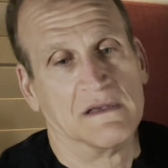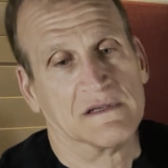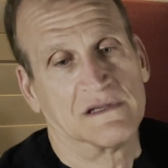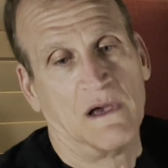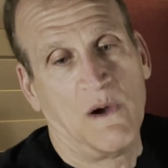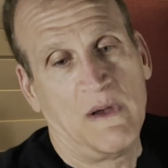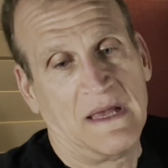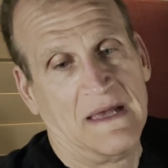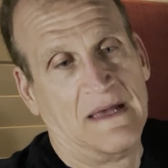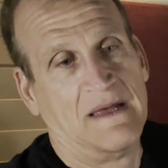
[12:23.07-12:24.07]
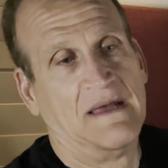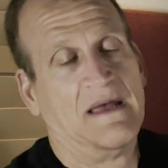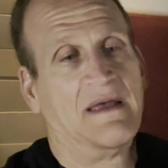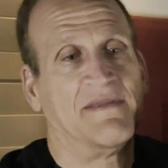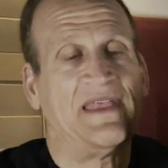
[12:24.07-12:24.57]
So
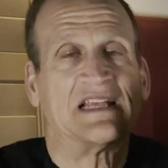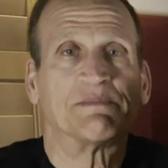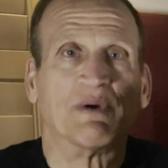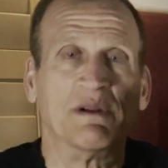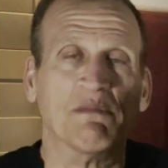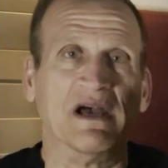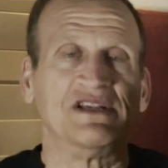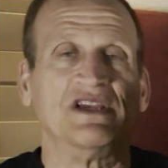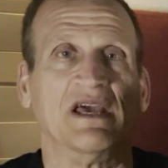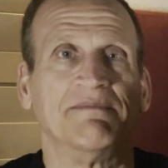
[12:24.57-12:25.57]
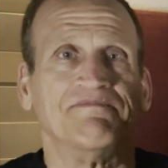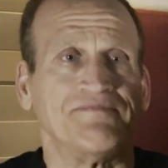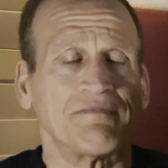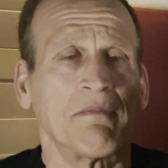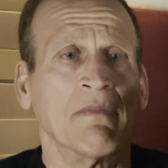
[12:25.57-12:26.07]
that's pretty much it.
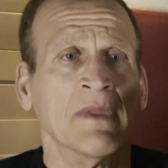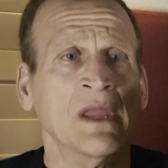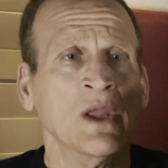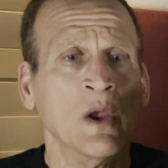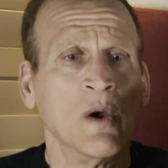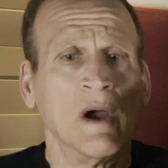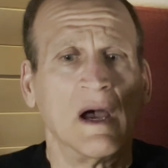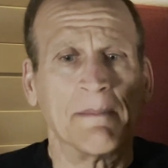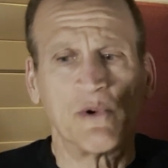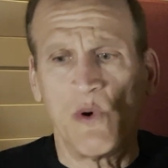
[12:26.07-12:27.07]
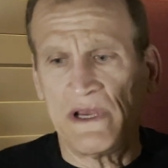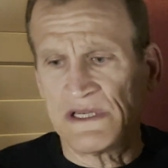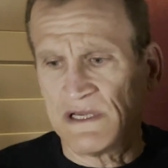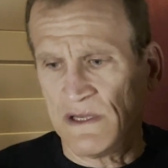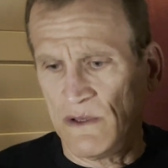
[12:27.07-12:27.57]
I'm going
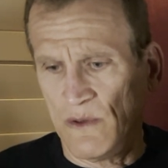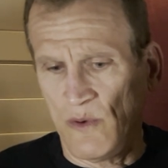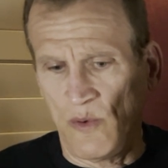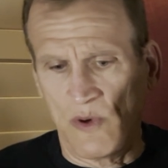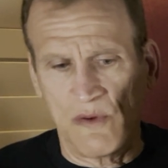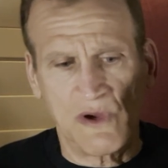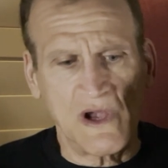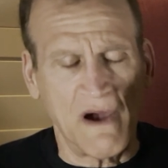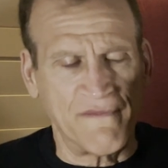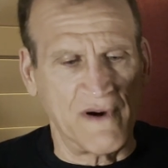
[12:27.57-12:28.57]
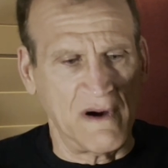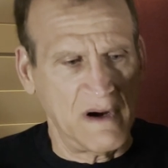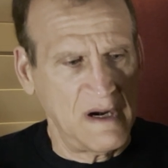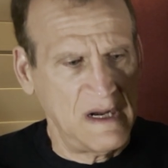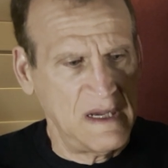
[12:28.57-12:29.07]
to
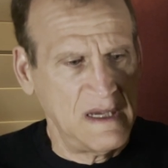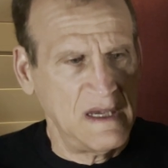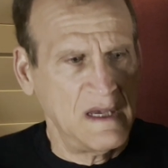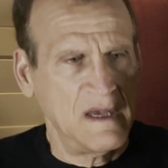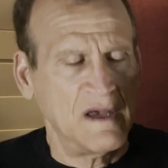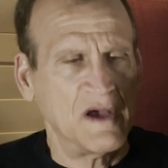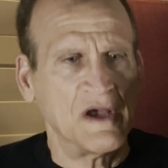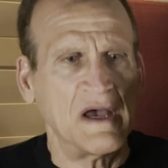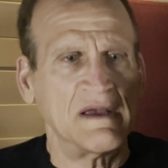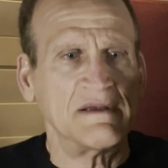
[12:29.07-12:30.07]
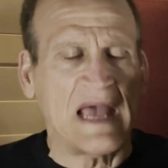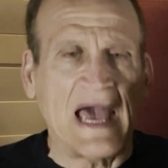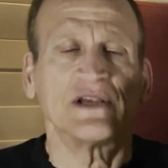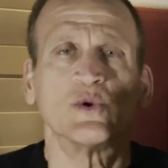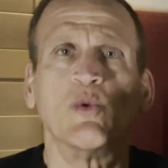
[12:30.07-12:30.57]
cover
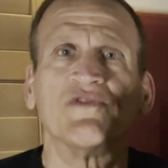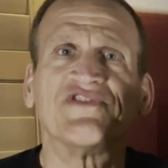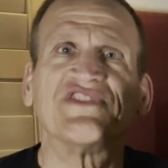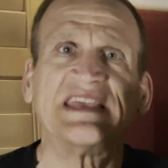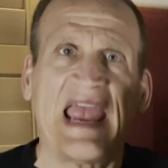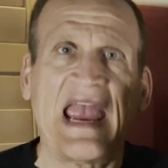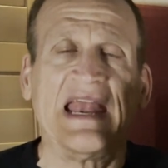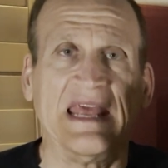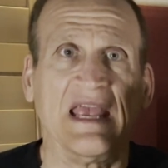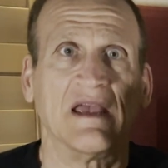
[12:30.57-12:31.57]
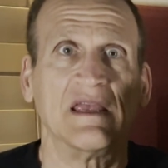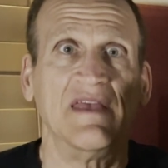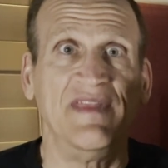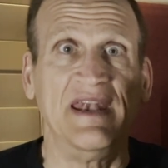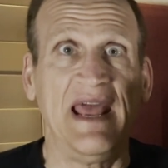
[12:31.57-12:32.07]
actual scanning in
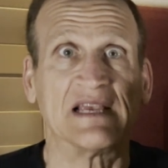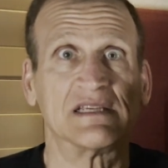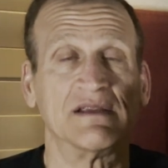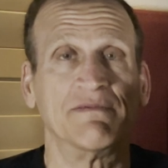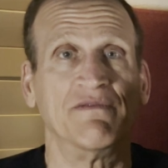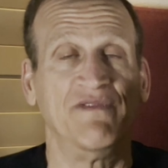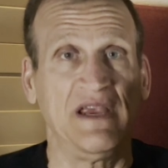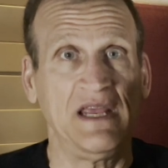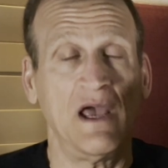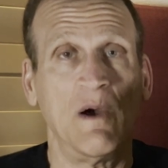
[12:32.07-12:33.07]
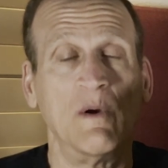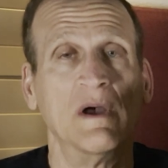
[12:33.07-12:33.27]
the next video.